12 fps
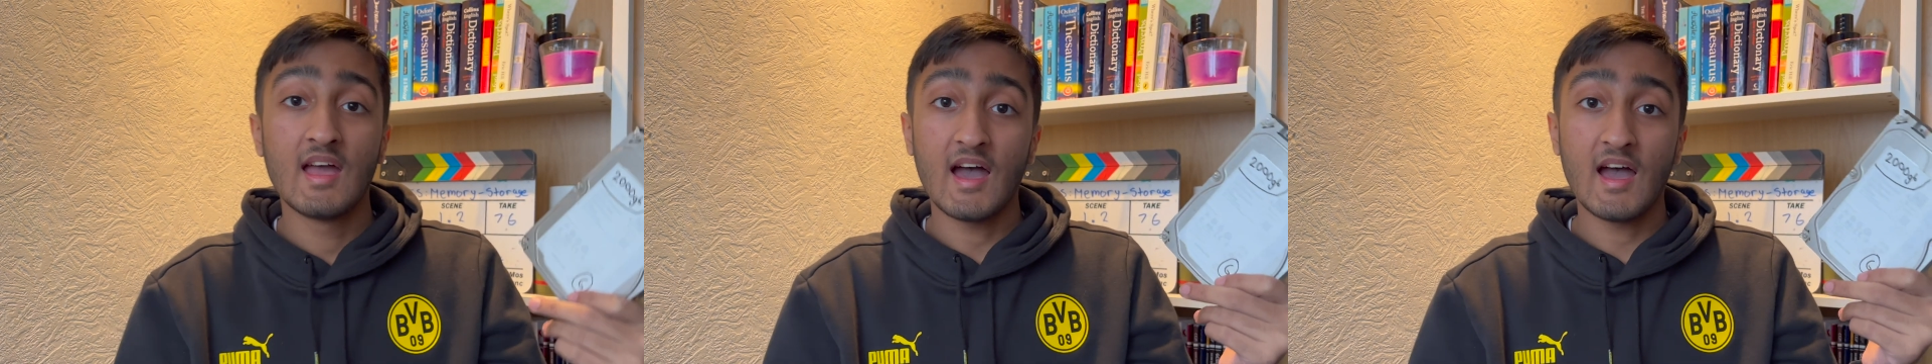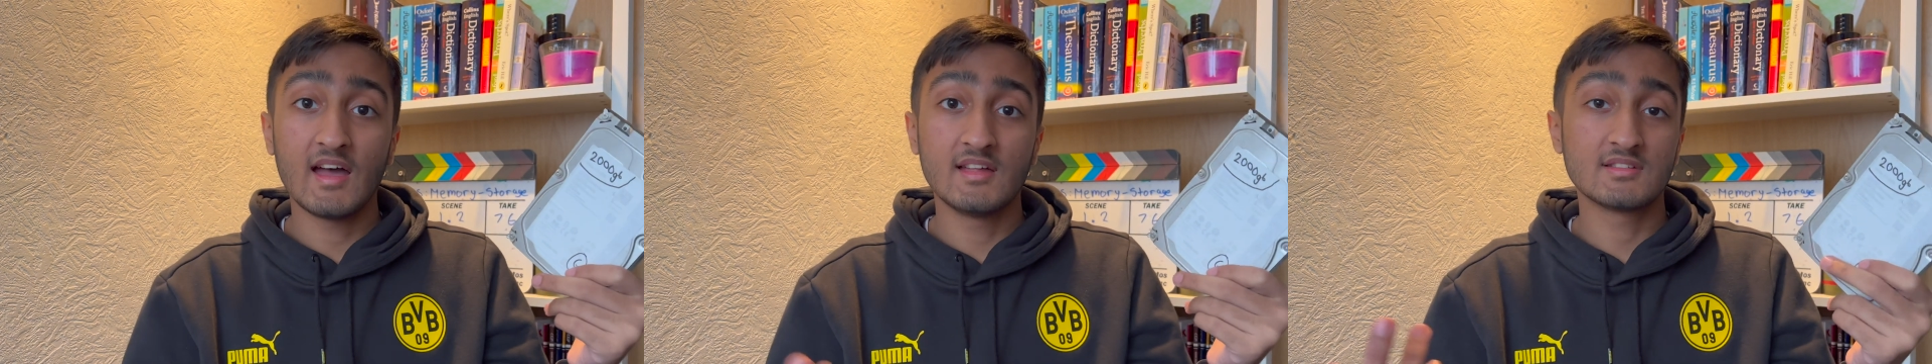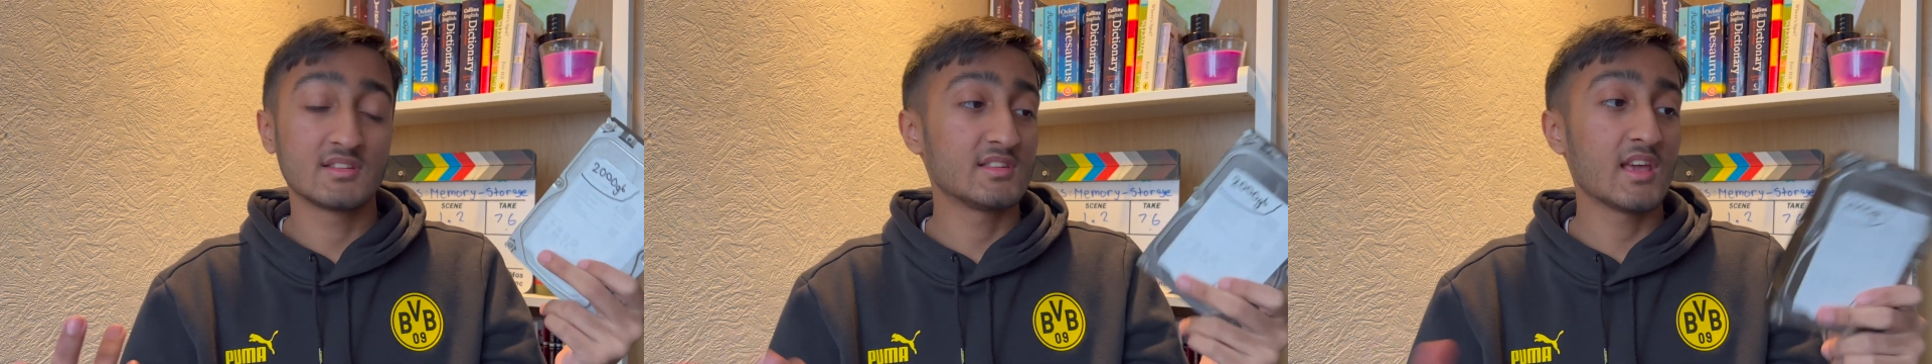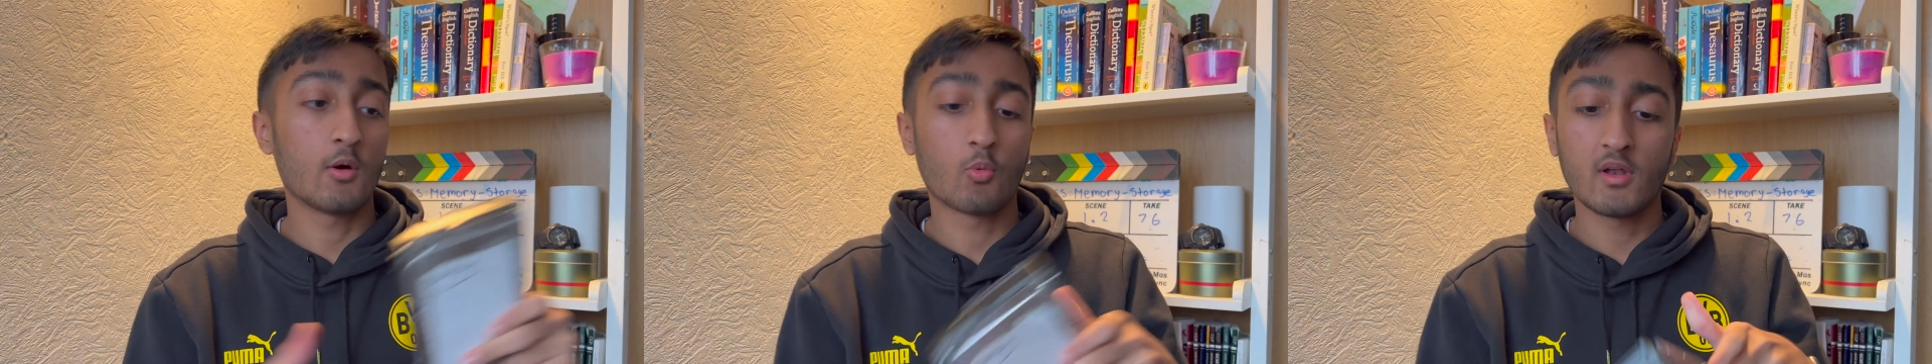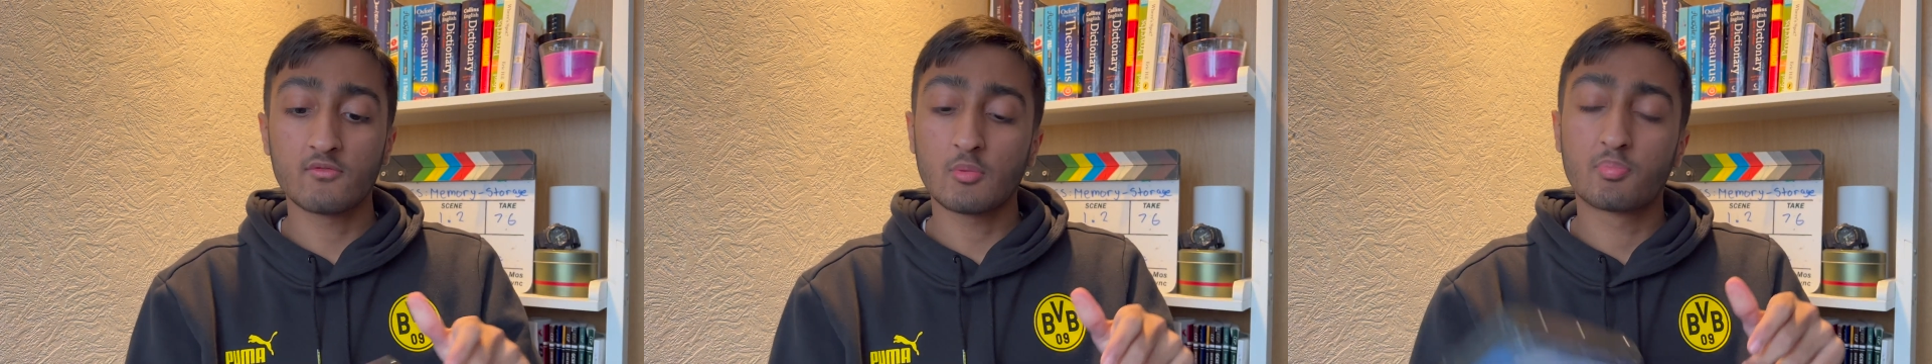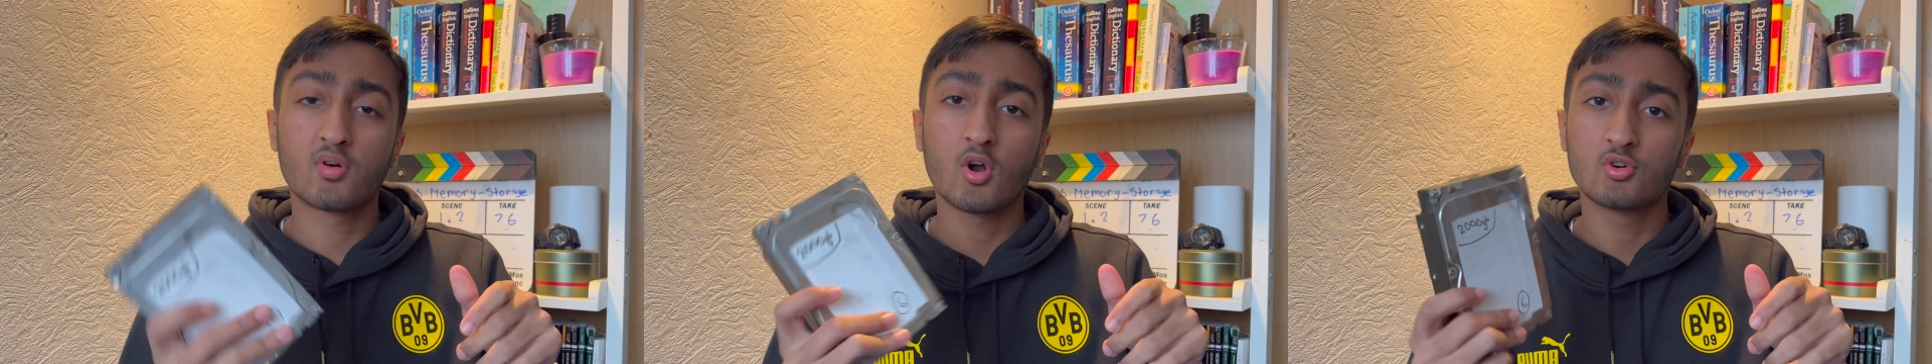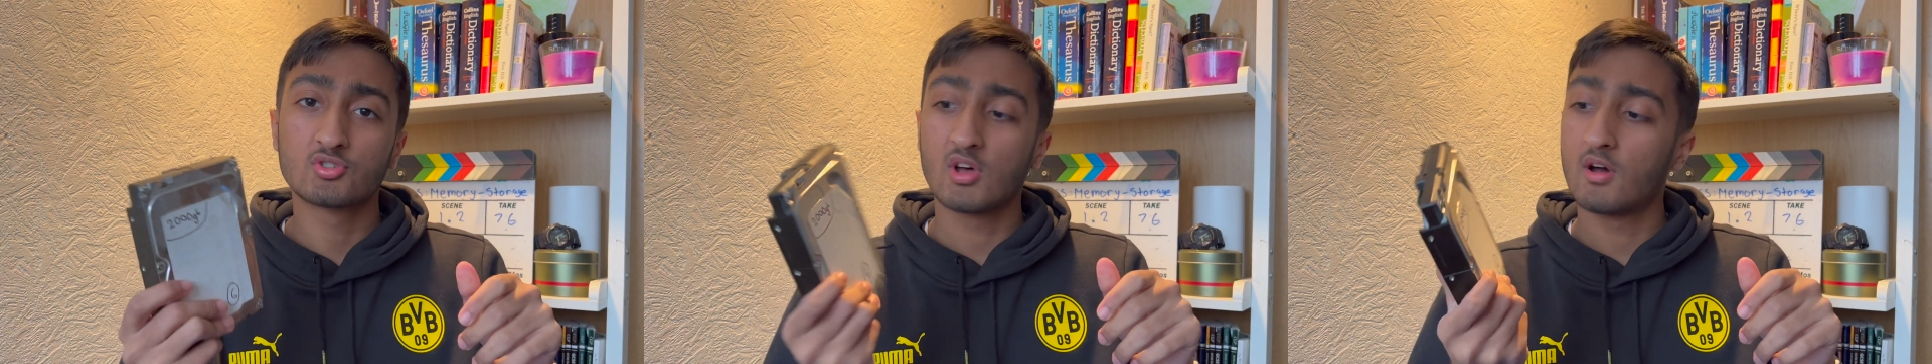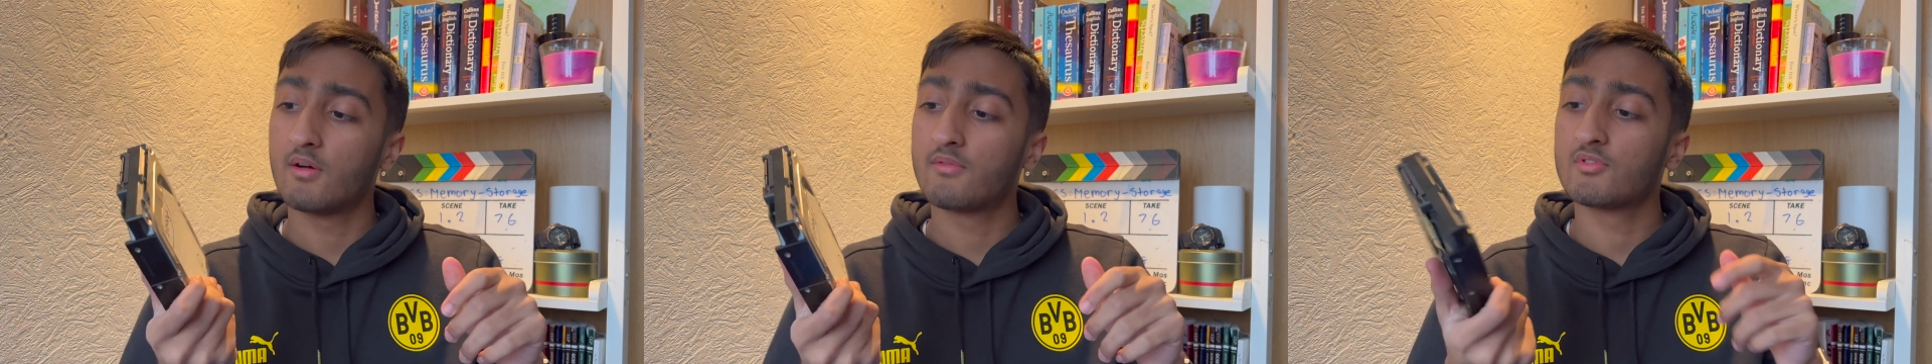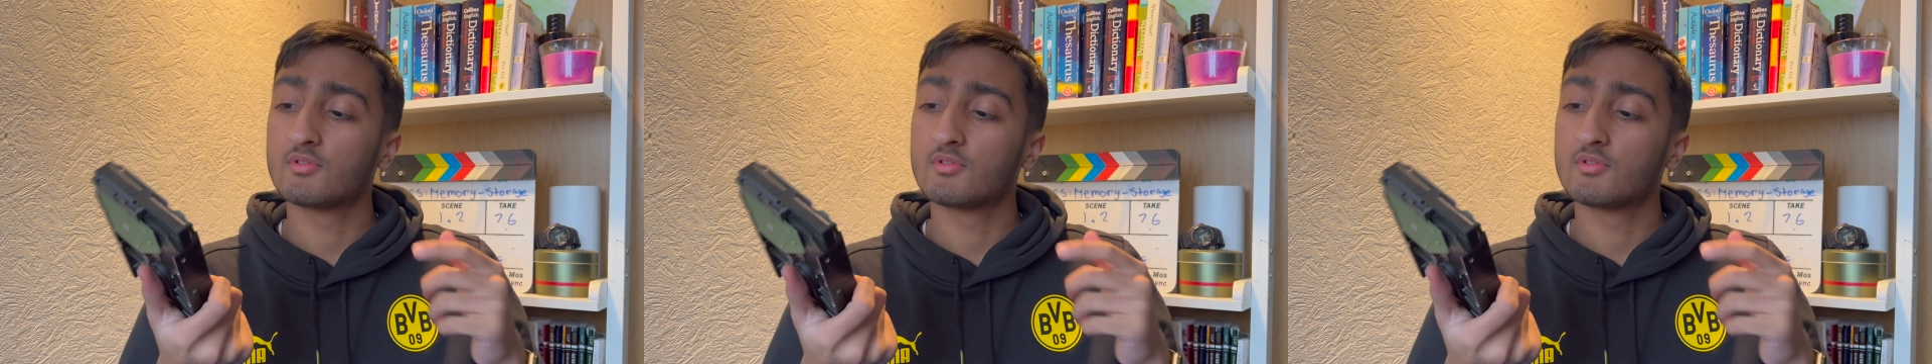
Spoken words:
And yeah, one of the pros of